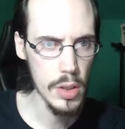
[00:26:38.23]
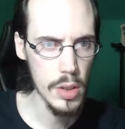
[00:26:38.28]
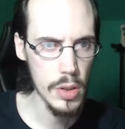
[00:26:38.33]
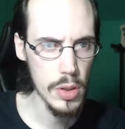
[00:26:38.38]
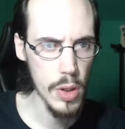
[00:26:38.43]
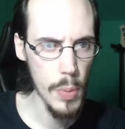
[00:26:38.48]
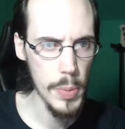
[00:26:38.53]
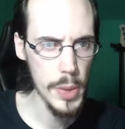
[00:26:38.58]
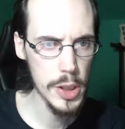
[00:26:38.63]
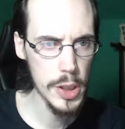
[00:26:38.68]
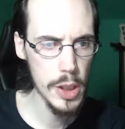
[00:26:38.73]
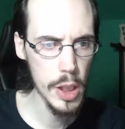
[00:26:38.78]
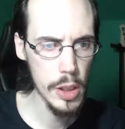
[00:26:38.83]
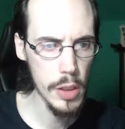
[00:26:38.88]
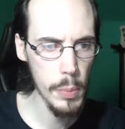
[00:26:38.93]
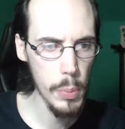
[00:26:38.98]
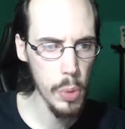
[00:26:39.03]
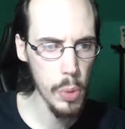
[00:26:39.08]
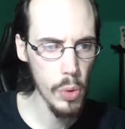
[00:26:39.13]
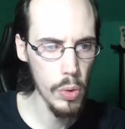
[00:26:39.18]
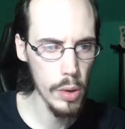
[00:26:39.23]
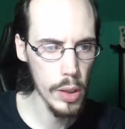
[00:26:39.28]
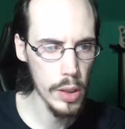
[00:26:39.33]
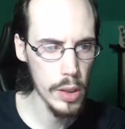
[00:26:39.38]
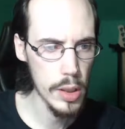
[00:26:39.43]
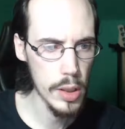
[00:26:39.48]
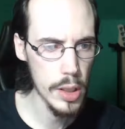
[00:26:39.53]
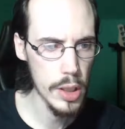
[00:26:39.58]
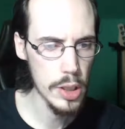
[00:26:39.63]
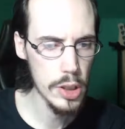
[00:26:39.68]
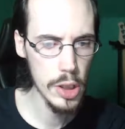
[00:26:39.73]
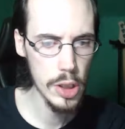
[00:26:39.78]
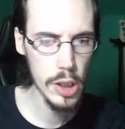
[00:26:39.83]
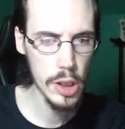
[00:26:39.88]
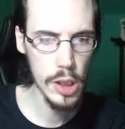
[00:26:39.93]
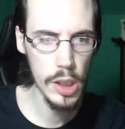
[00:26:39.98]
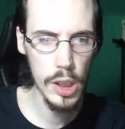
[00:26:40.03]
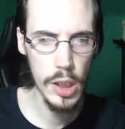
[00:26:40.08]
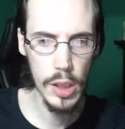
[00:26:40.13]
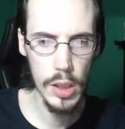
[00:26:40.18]
Don't be such a bully. He's just a
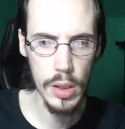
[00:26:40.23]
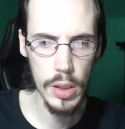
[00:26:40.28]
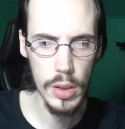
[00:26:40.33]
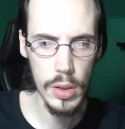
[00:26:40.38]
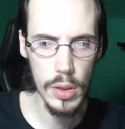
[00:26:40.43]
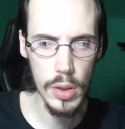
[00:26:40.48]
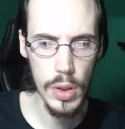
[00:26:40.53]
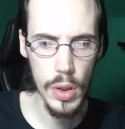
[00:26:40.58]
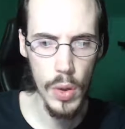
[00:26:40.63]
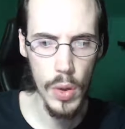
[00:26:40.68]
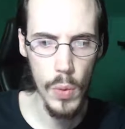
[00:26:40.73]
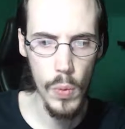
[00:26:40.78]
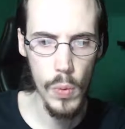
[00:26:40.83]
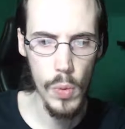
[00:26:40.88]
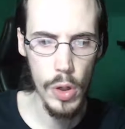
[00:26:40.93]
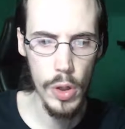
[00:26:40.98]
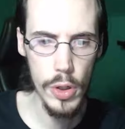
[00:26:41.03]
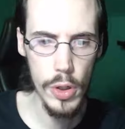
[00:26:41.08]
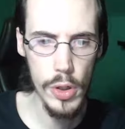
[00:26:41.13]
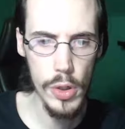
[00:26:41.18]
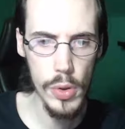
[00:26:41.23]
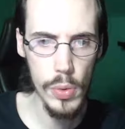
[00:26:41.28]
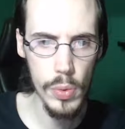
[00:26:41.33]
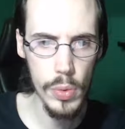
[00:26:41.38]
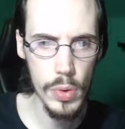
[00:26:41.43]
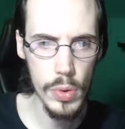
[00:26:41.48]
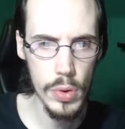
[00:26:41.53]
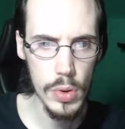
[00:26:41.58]
kid. What are you